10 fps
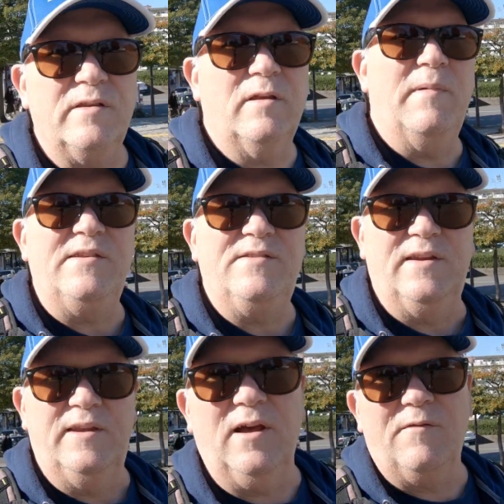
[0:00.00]
The main
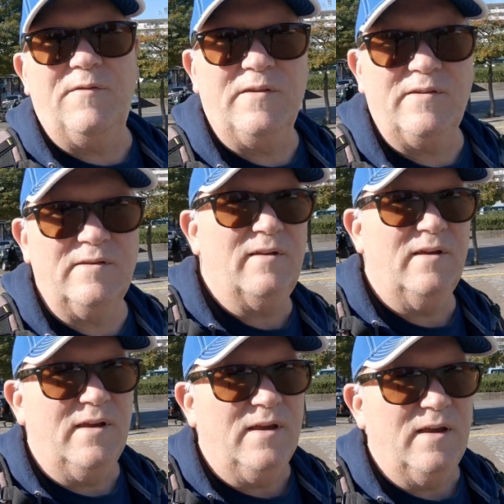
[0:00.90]
city office
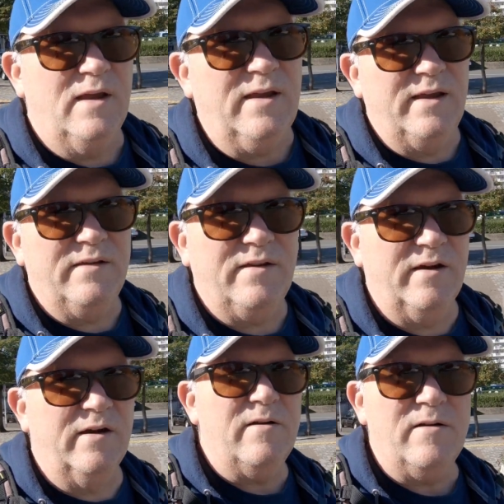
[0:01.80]
is
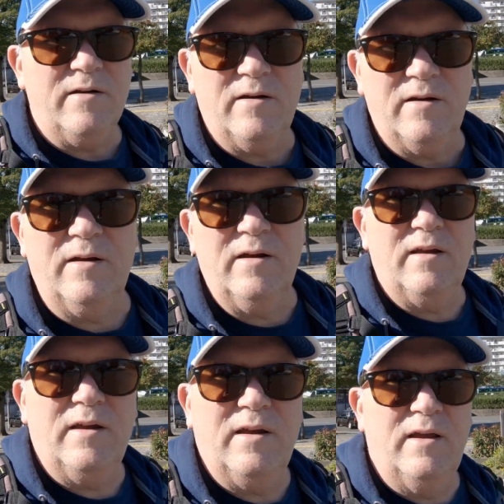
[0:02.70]
here,
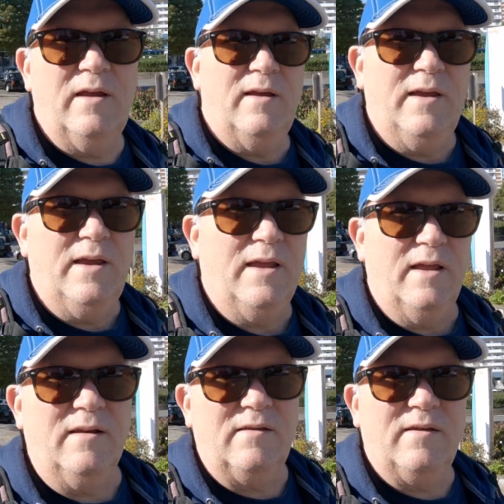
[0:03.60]
and